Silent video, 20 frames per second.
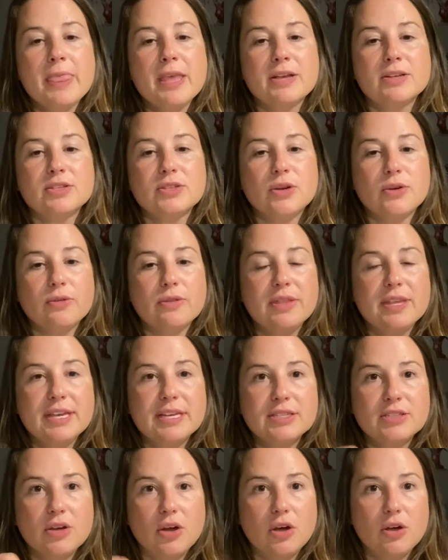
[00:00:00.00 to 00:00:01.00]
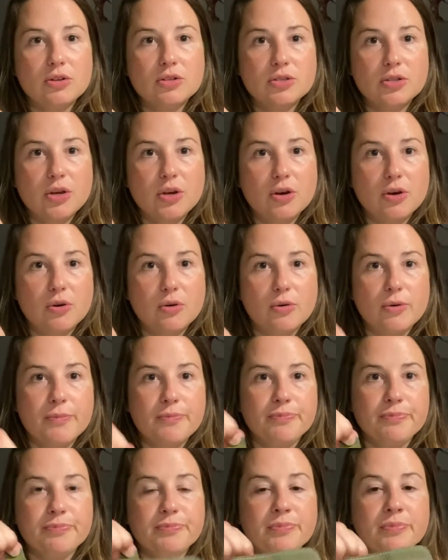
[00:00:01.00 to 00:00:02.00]
So this also,
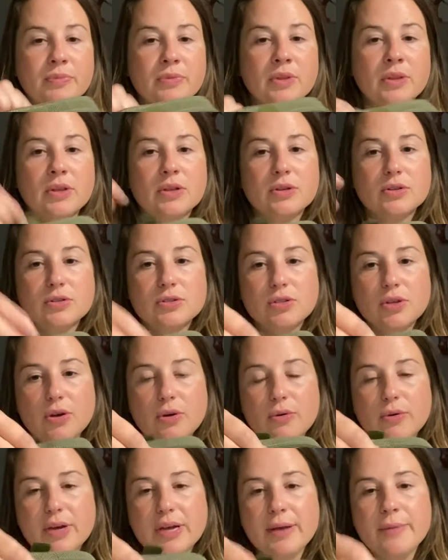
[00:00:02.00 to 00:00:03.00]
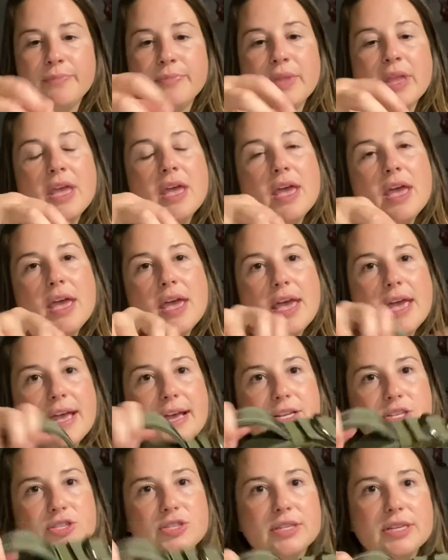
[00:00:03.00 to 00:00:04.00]
so
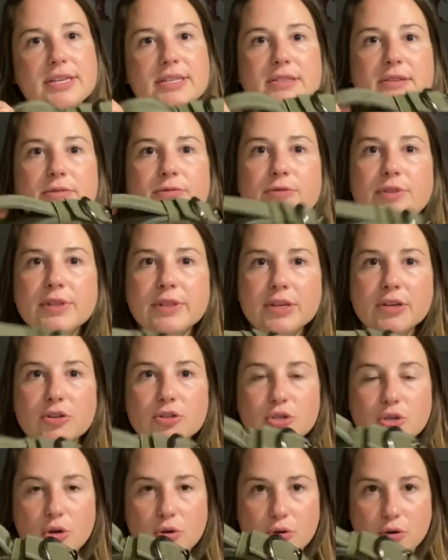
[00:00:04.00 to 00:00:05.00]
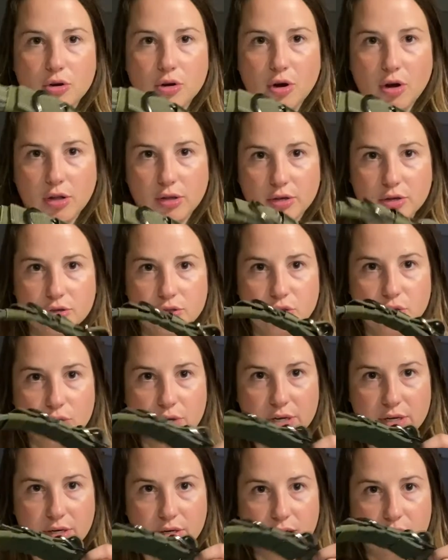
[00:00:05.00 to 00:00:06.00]
it's, it's a friendlier choker collar. So you
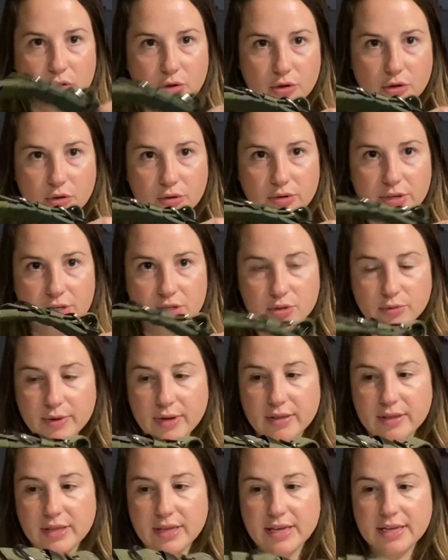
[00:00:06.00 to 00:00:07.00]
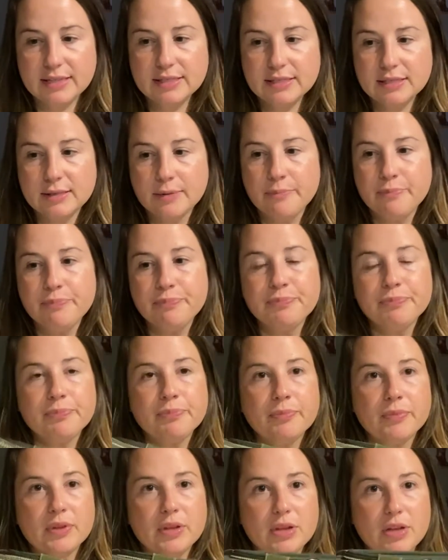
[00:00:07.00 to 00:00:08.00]
can hook your leash around this.
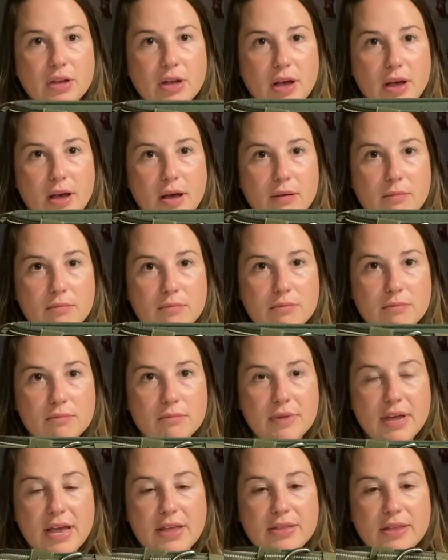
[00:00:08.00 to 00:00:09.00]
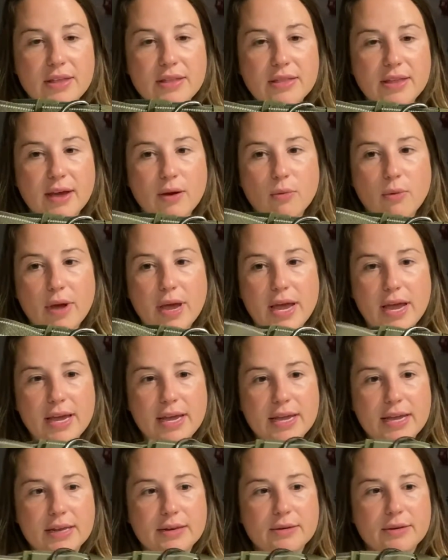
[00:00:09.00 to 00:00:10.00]
Um, and then that
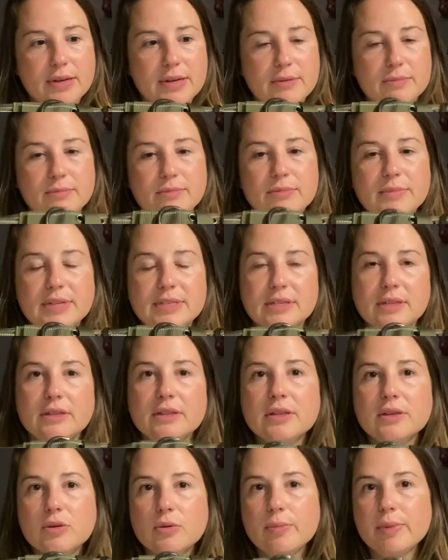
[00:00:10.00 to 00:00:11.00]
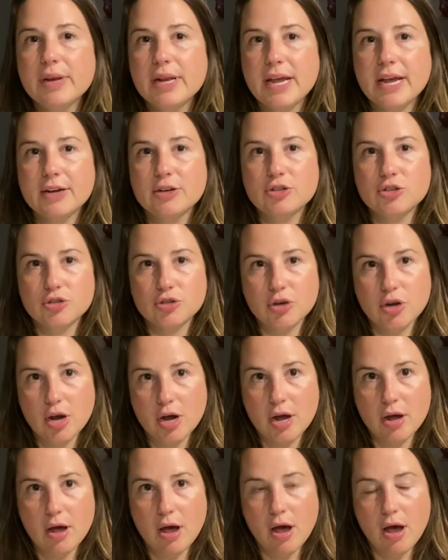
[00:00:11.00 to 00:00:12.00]
way it, it, it's a little bit
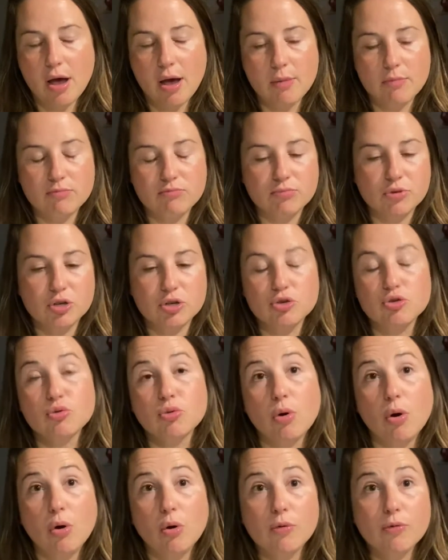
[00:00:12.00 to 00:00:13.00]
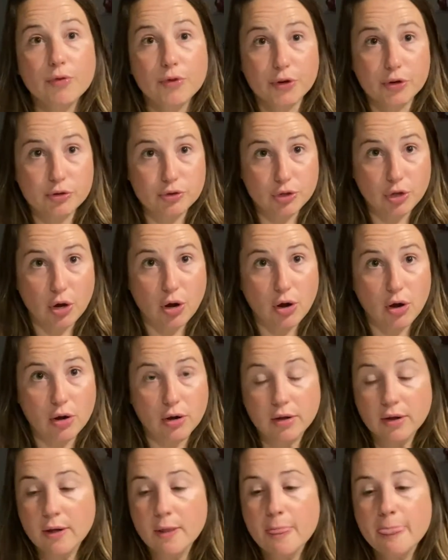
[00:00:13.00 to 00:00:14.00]
extra um, control for your dog.